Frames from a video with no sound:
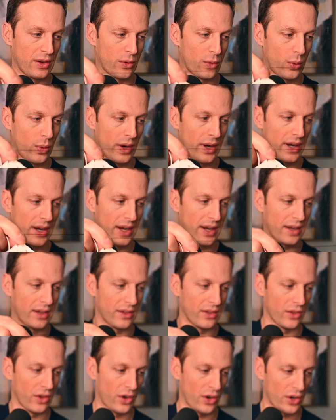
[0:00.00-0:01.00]
a quite a
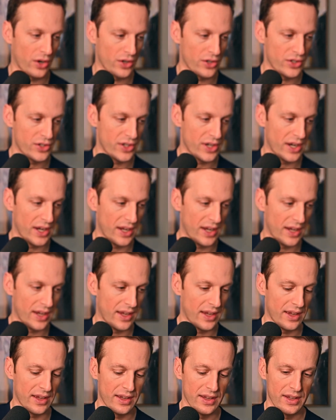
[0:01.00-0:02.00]
large
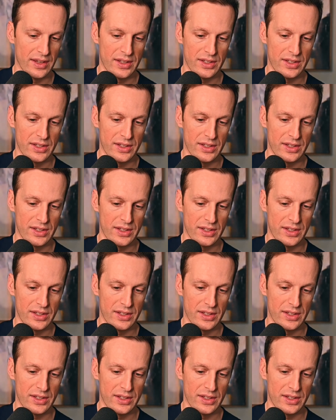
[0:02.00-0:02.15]
uh,